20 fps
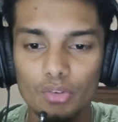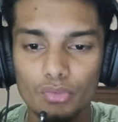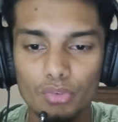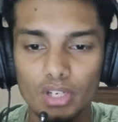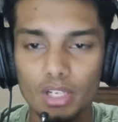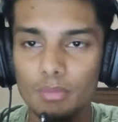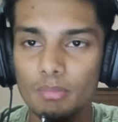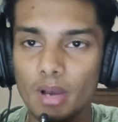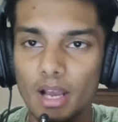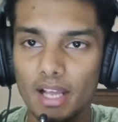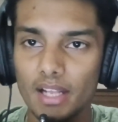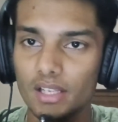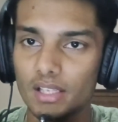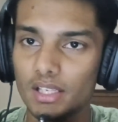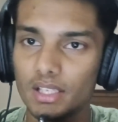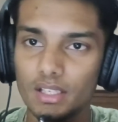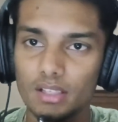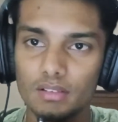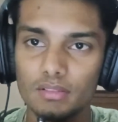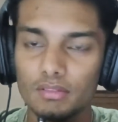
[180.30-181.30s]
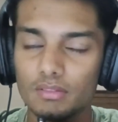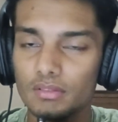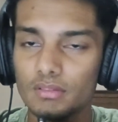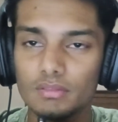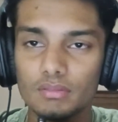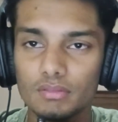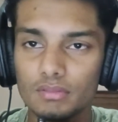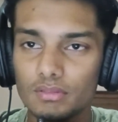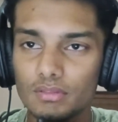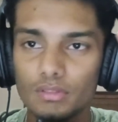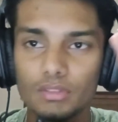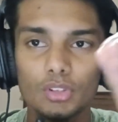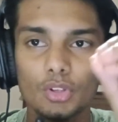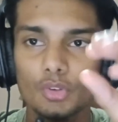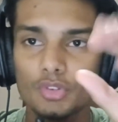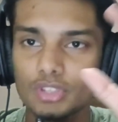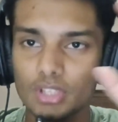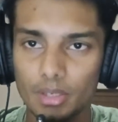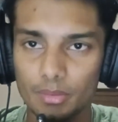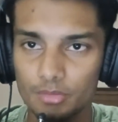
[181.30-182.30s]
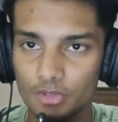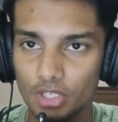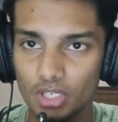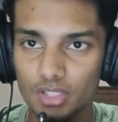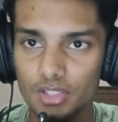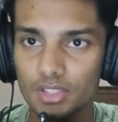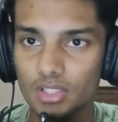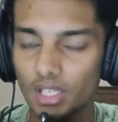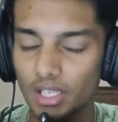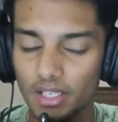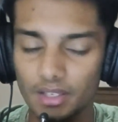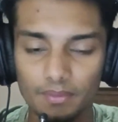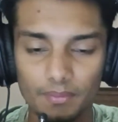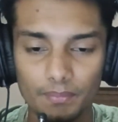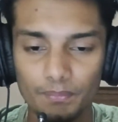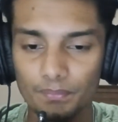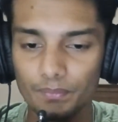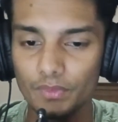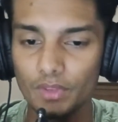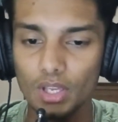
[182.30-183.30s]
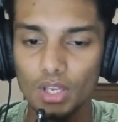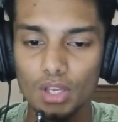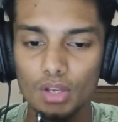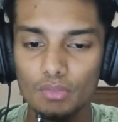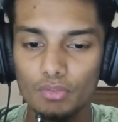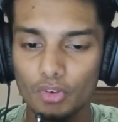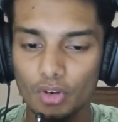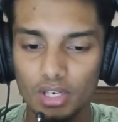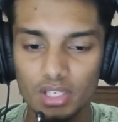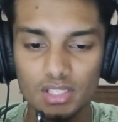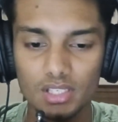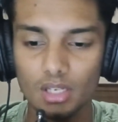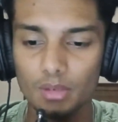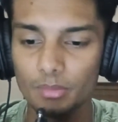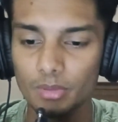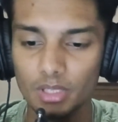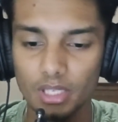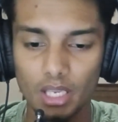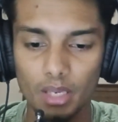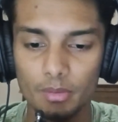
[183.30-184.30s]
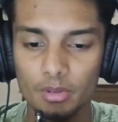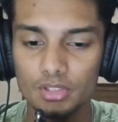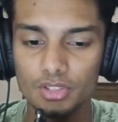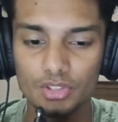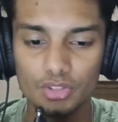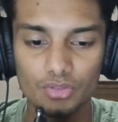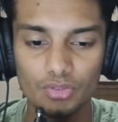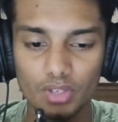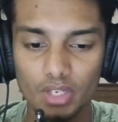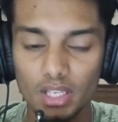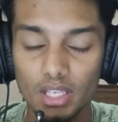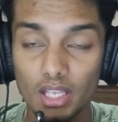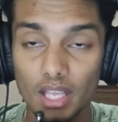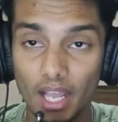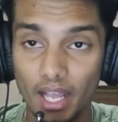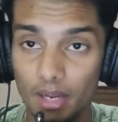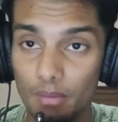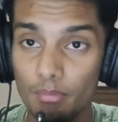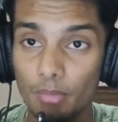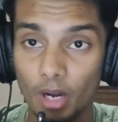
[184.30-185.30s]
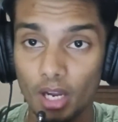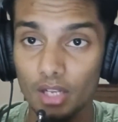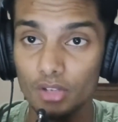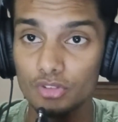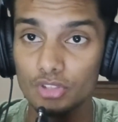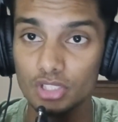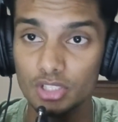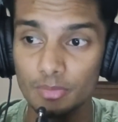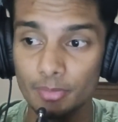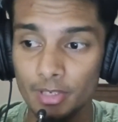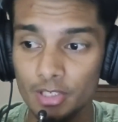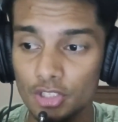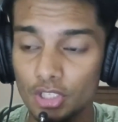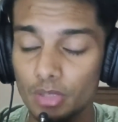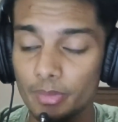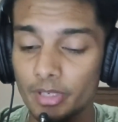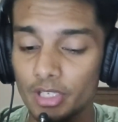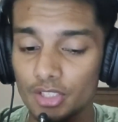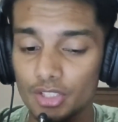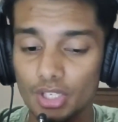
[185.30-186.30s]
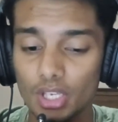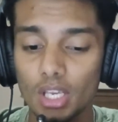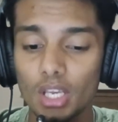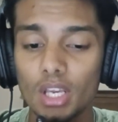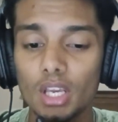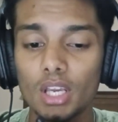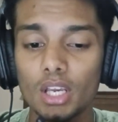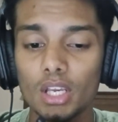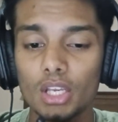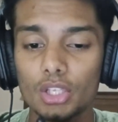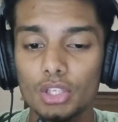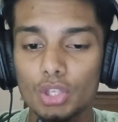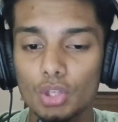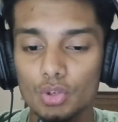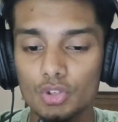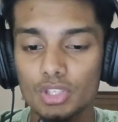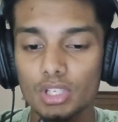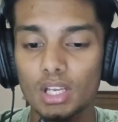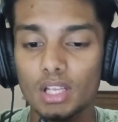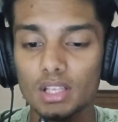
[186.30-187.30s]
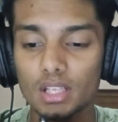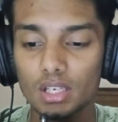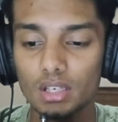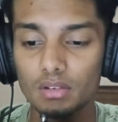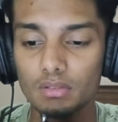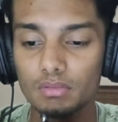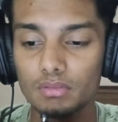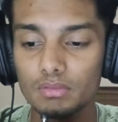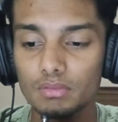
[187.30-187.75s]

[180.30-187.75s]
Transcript: really bad in those subjects, like for example chemistry and biology, especially because those are the